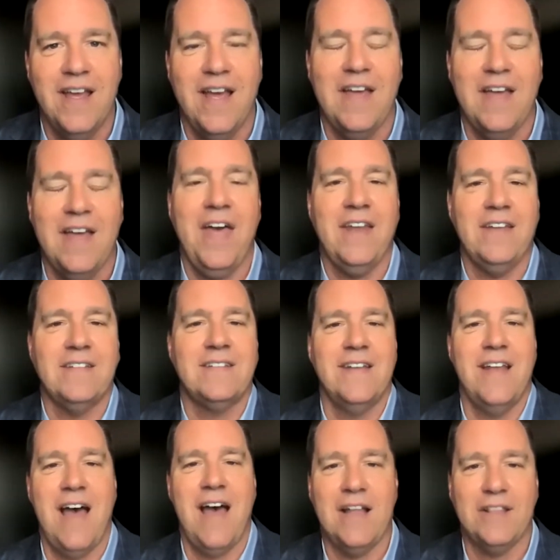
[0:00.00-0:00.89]
And that is
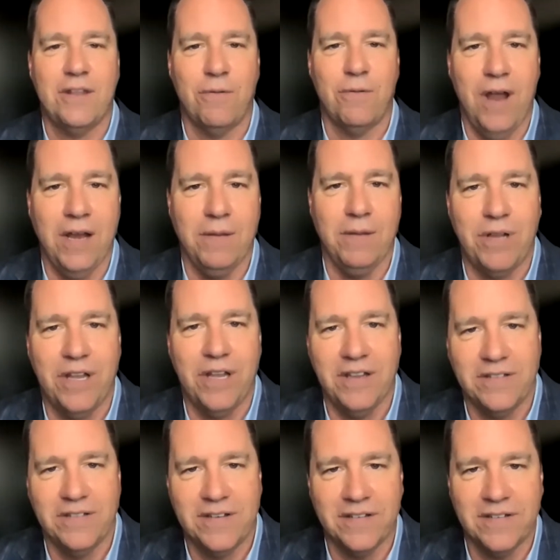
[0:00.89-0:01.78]
not the right
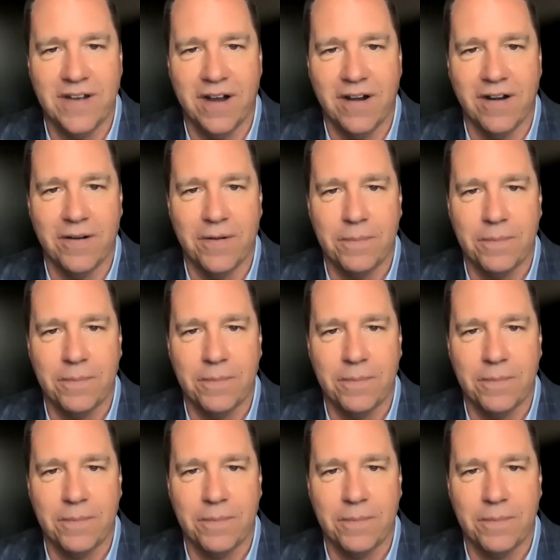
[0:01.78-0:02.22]
place to start.